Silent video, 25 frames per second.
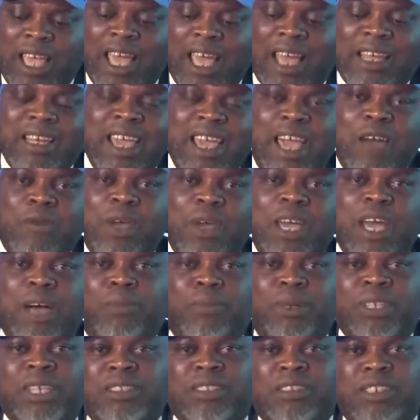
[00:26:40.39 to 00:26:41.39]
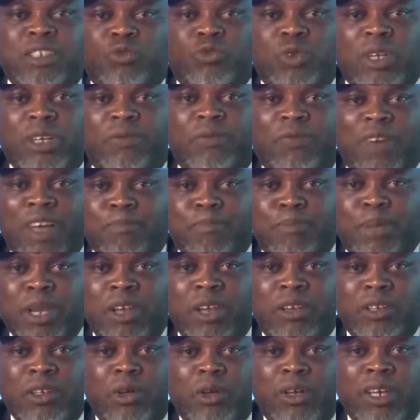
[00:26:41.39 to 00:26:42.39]
and here we are budgeting $25
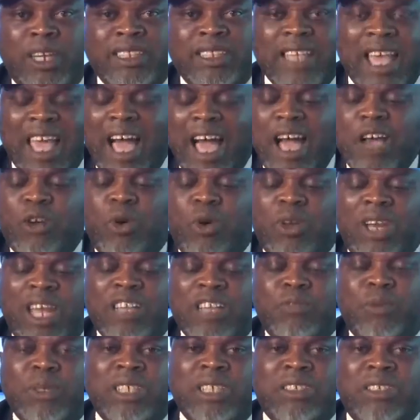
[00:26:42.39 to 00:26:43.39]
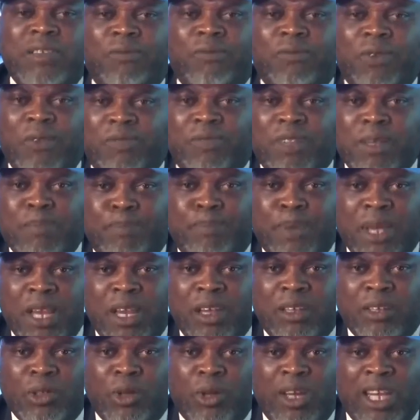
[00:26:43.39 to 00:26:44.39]
billion. Angola is budgeting $50
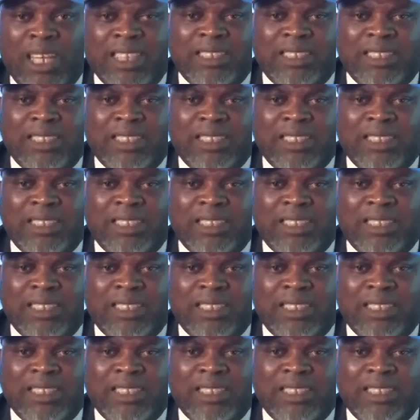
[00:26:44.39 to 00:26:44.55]
billion.